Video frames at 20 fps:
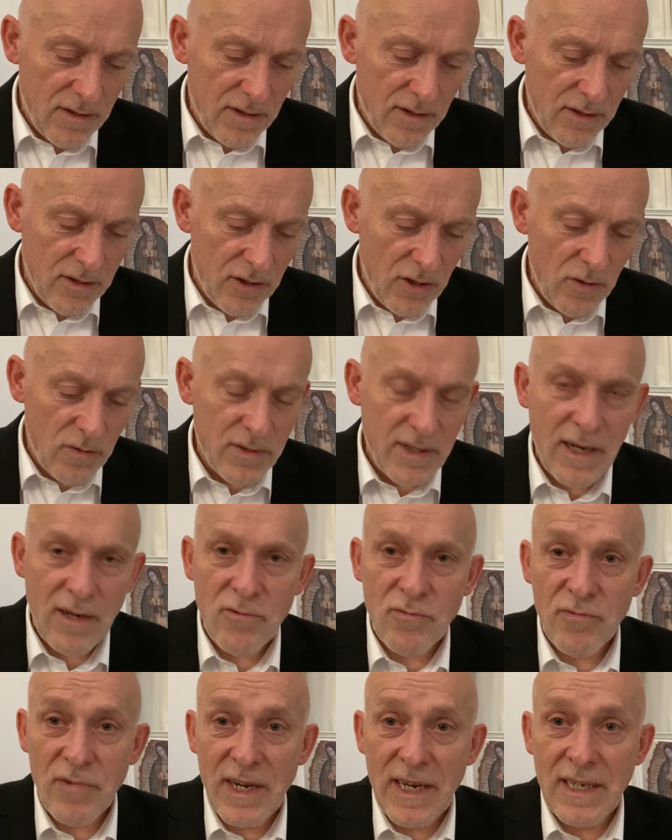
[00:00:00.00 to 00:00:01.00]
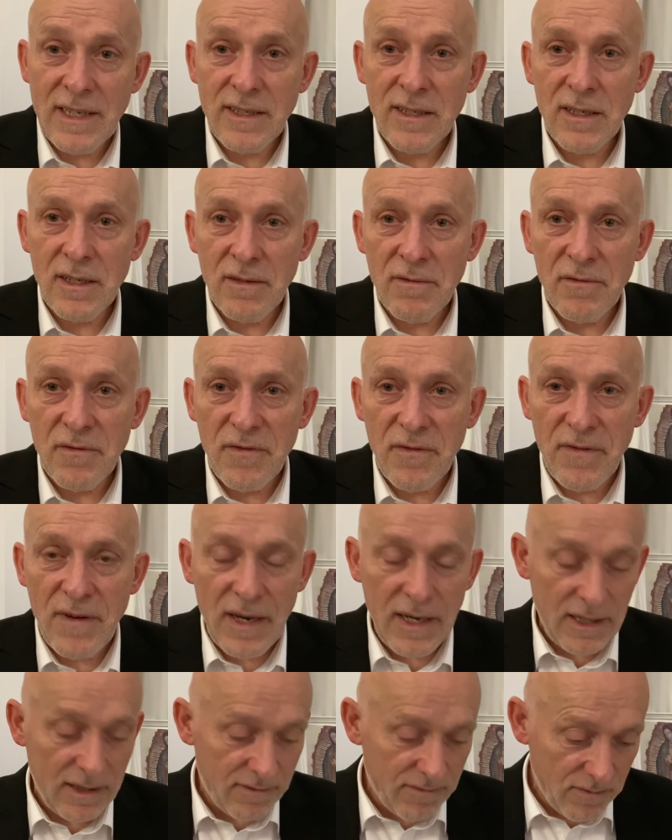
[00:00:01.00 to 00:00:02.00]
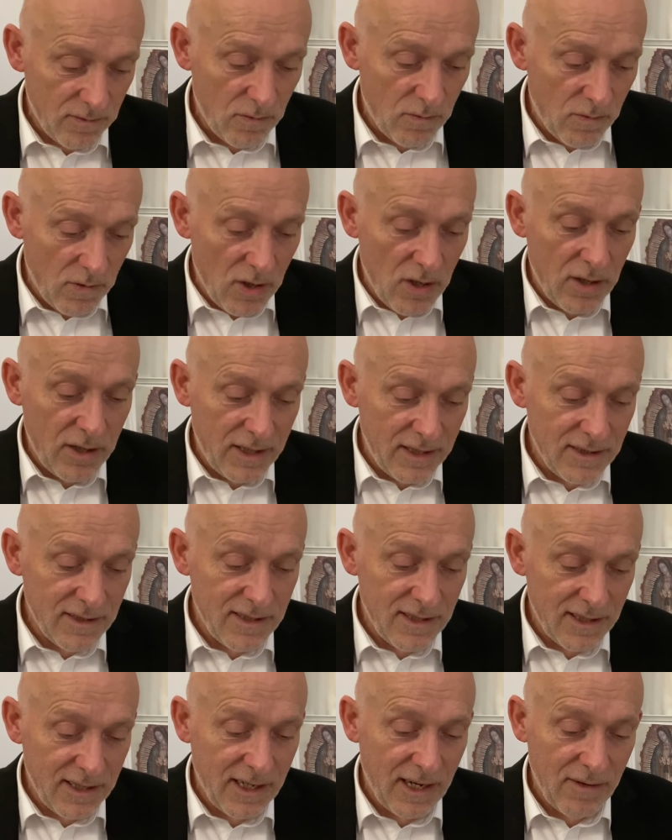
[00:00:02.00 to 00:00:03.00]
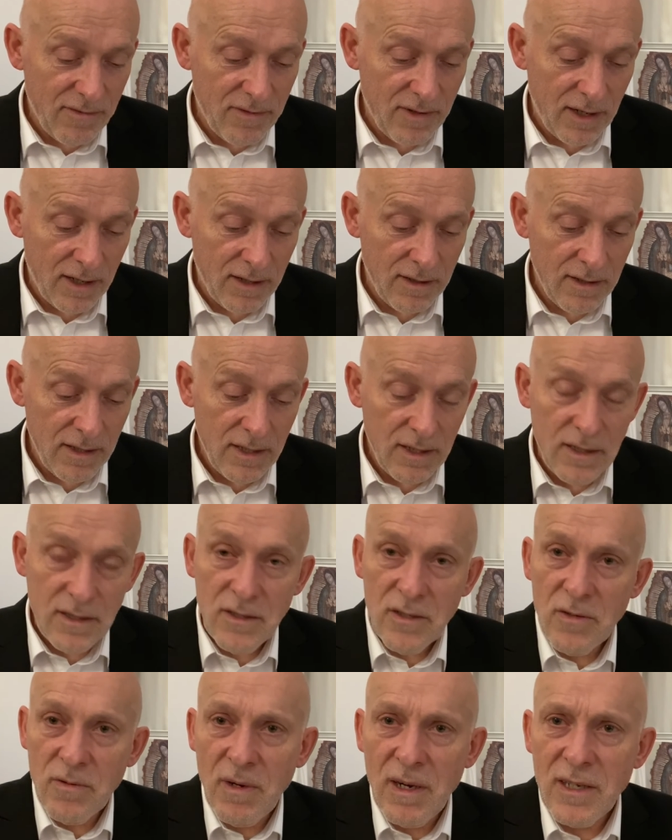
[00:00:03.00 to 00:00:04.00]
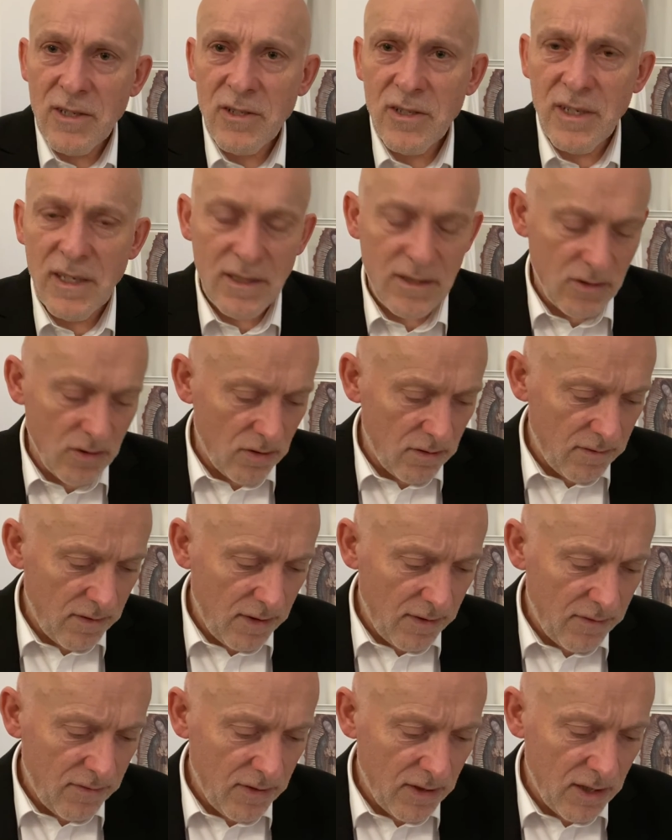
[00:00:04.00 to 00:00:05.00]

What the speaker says: use our reason and faith working together to actually sort of, if you